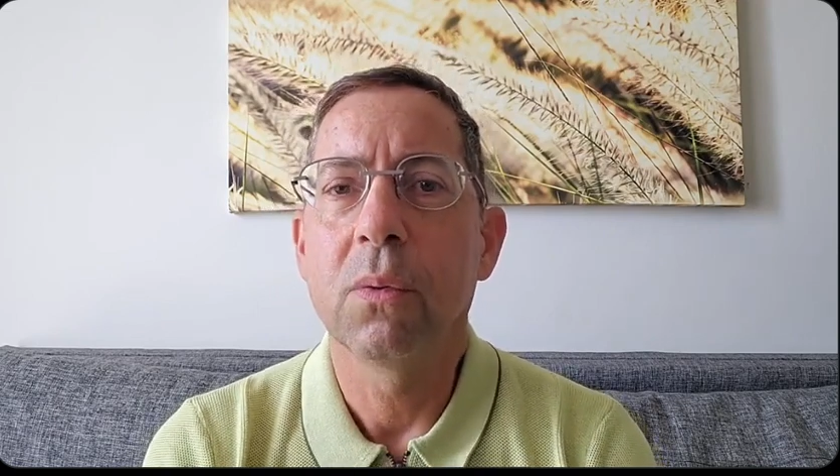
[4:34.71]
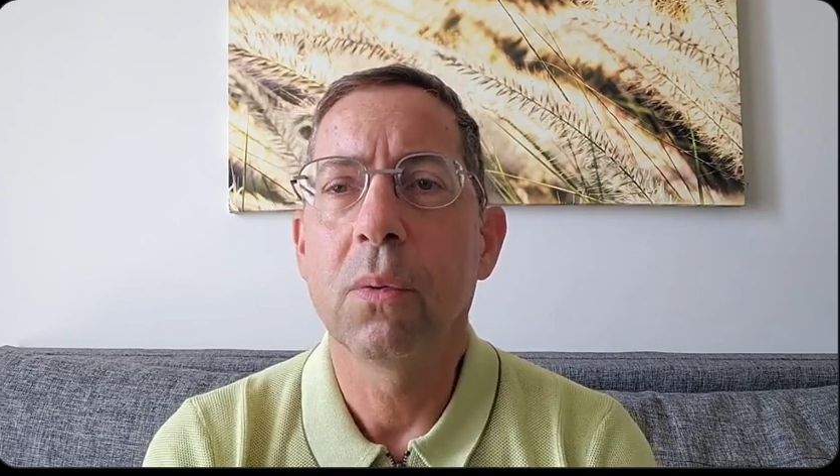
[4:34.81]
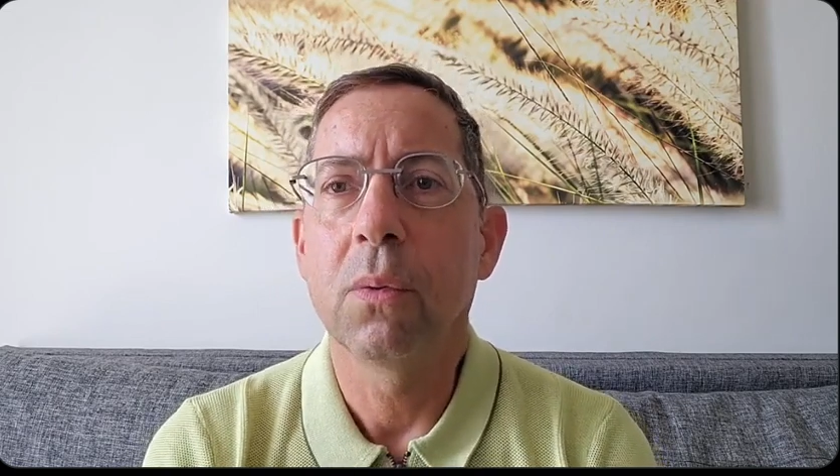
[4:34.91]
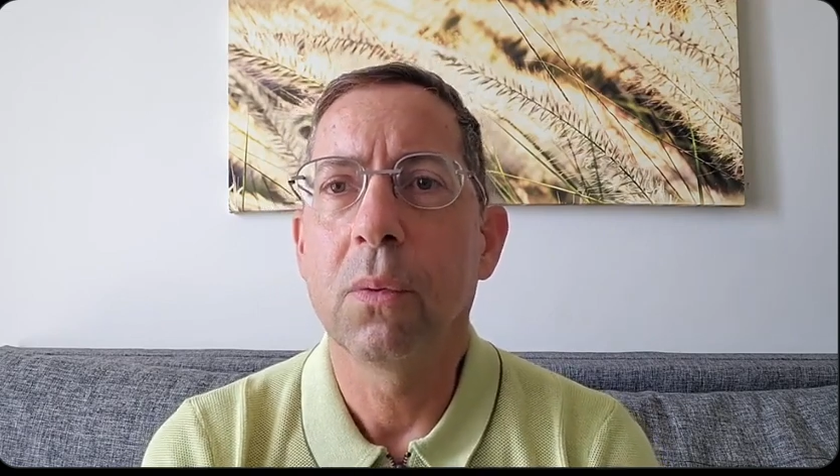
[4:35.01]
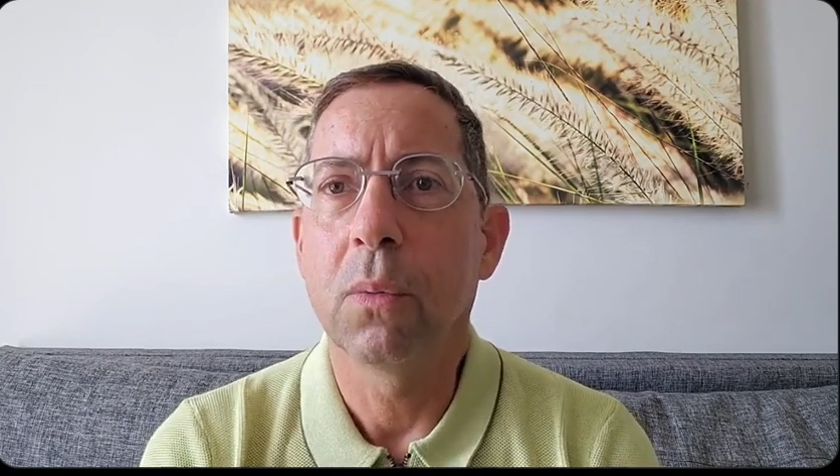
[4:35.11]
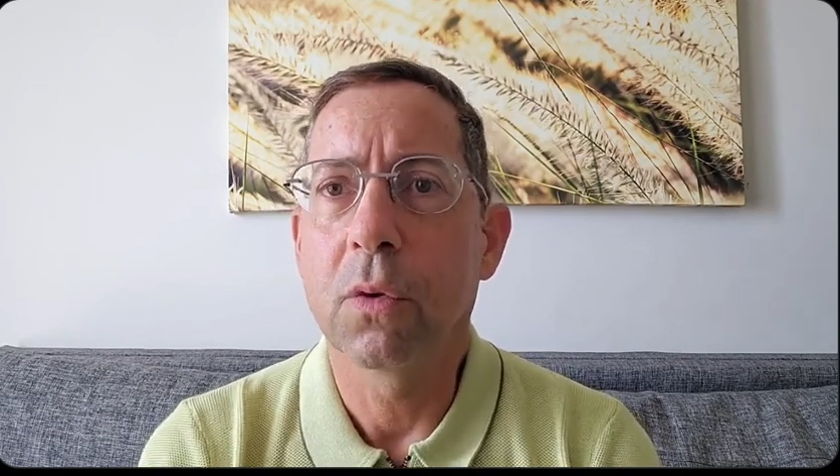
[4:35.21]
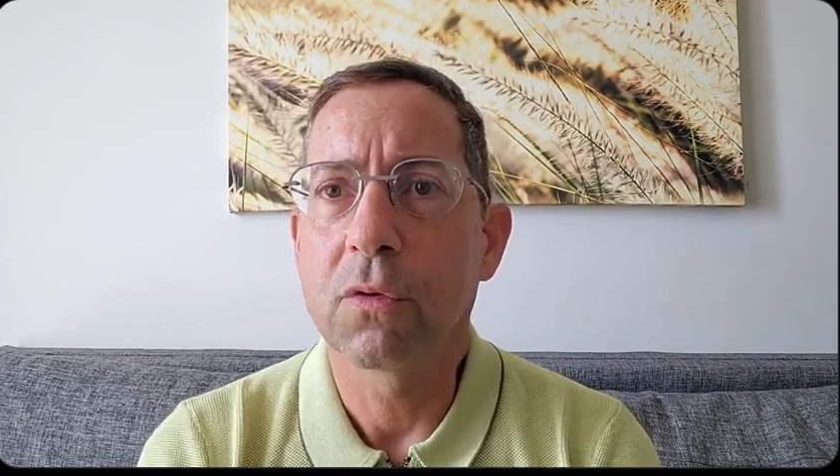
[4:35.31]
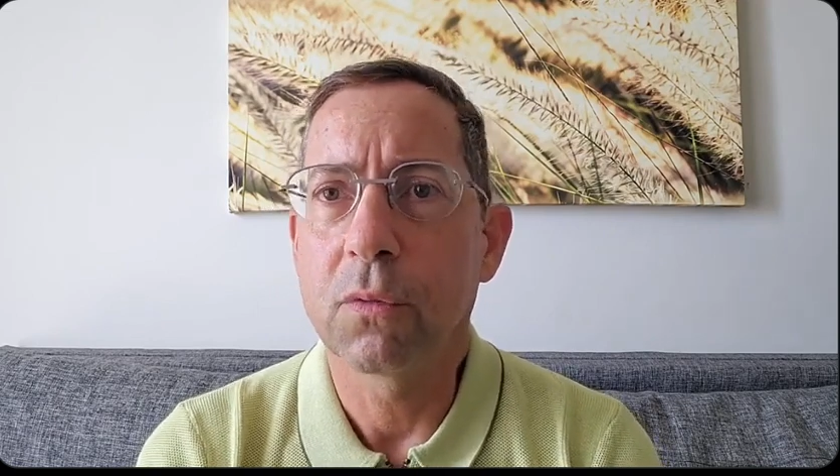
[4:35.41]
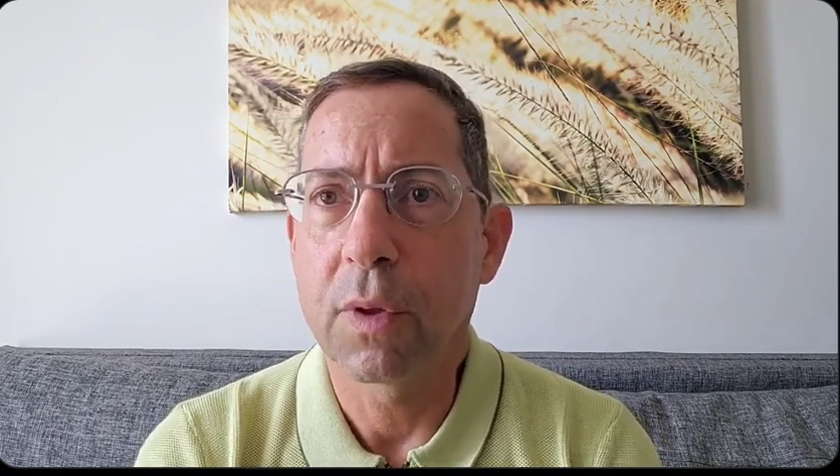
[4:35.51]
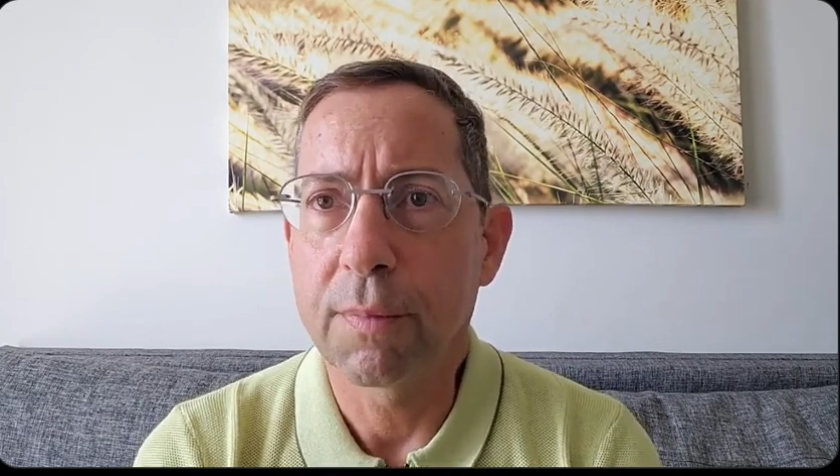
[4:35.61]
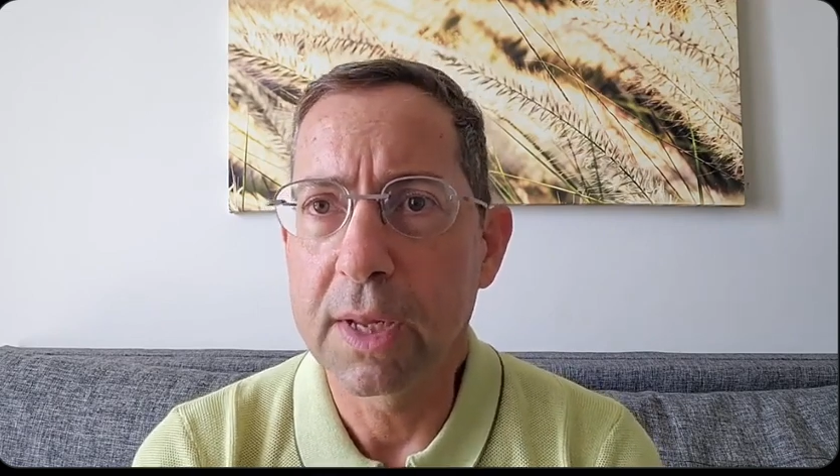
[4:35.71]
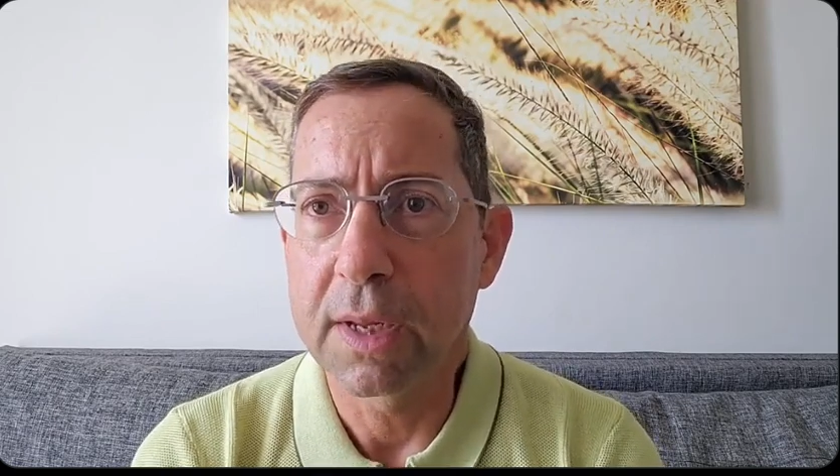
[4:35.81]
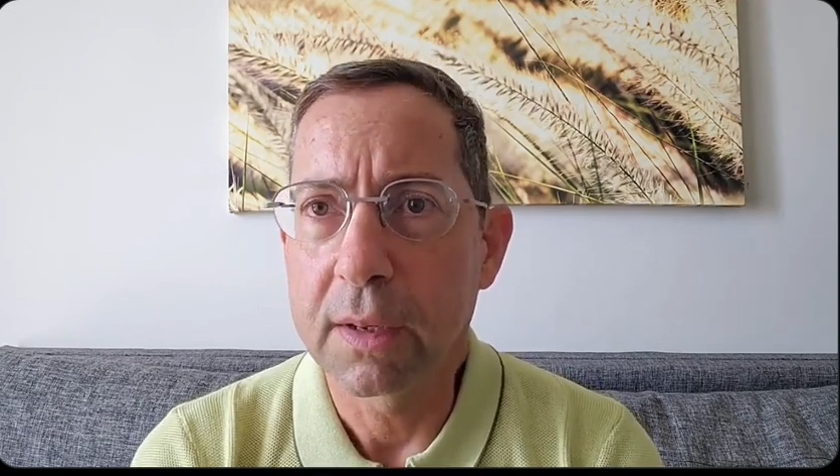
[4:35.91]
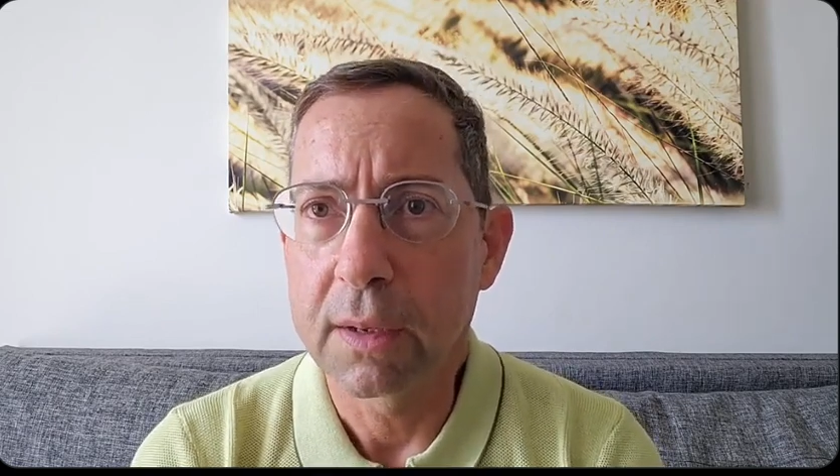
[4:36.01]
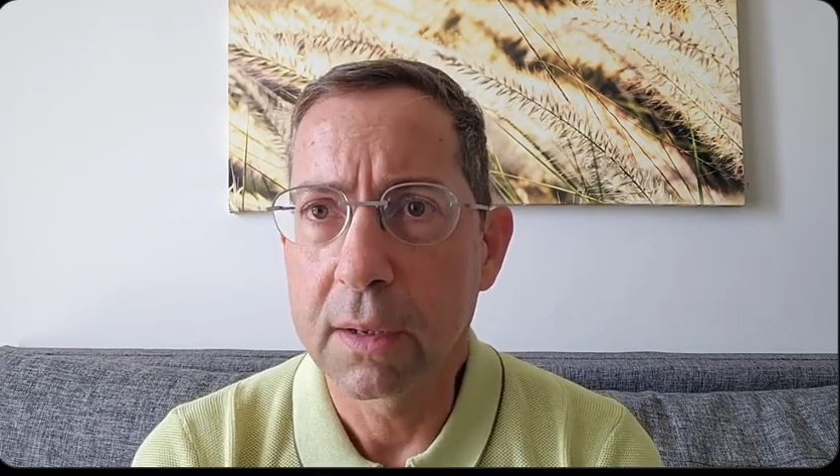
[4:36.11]
who was with
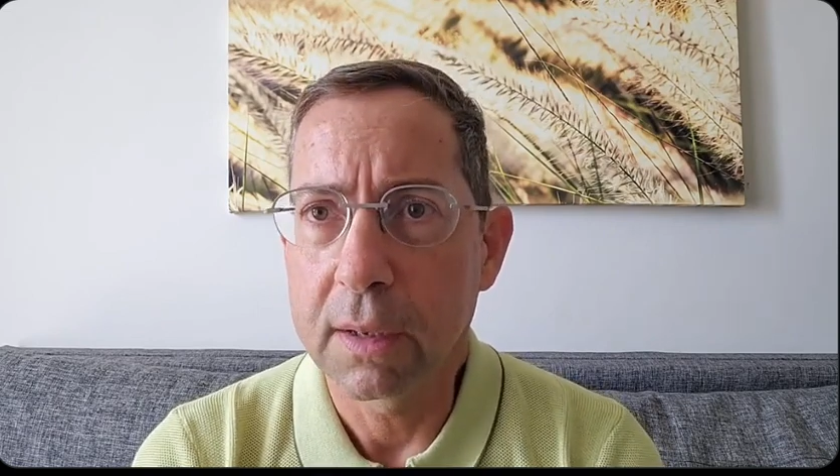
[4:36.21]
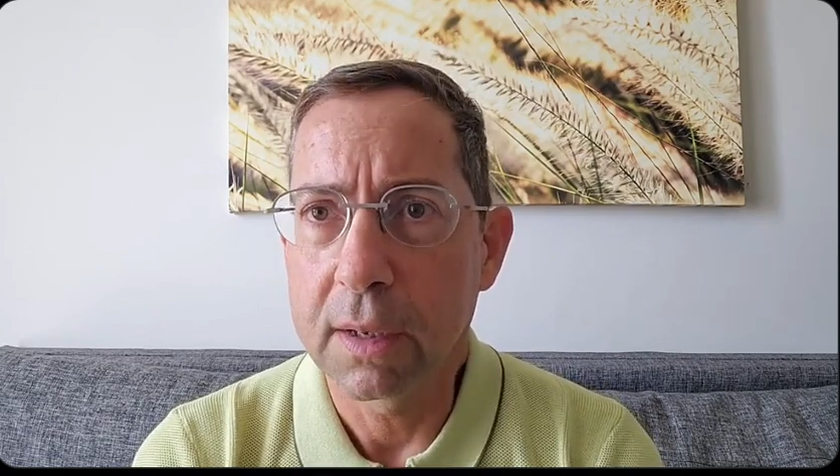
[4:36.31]
me